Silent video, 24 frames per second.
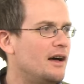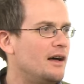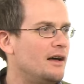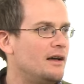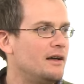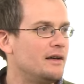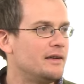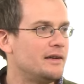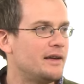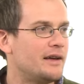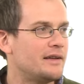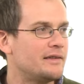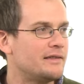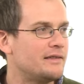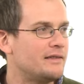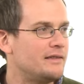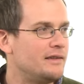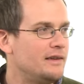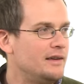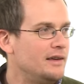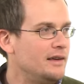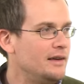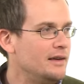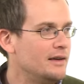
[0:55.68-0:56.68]
odd at
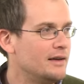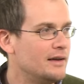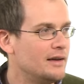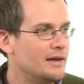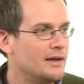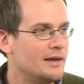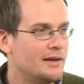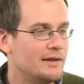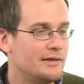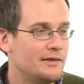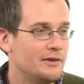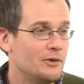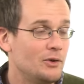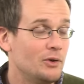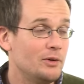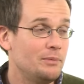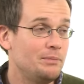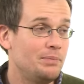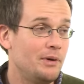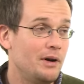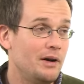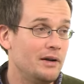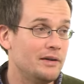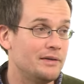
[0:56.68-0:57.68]
sea? It's a
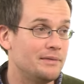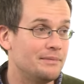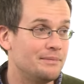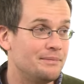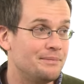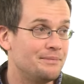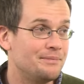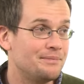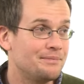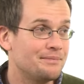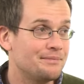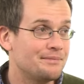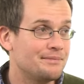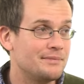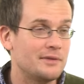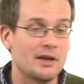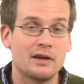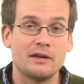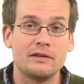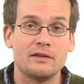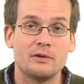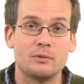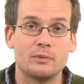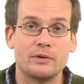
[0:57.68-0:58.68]
good pun.
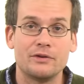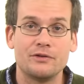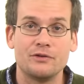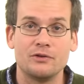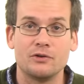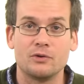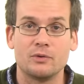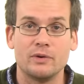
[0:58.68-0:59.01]
Not in the original